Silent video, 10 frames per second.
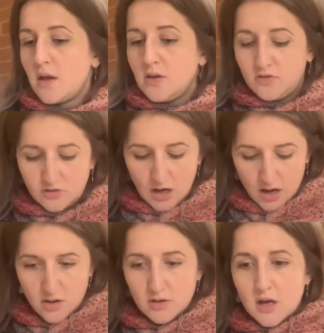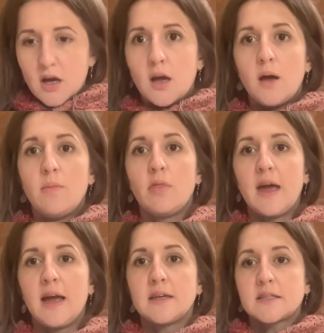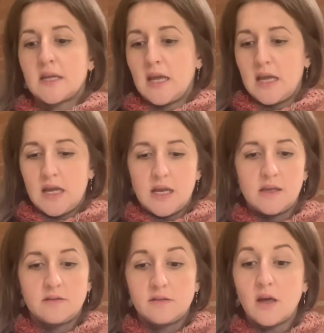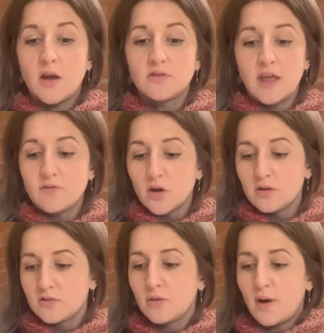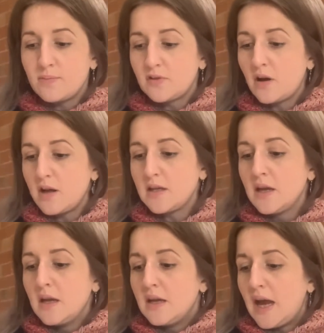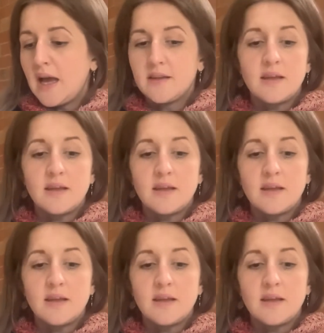So that is those. They've gone onto the website as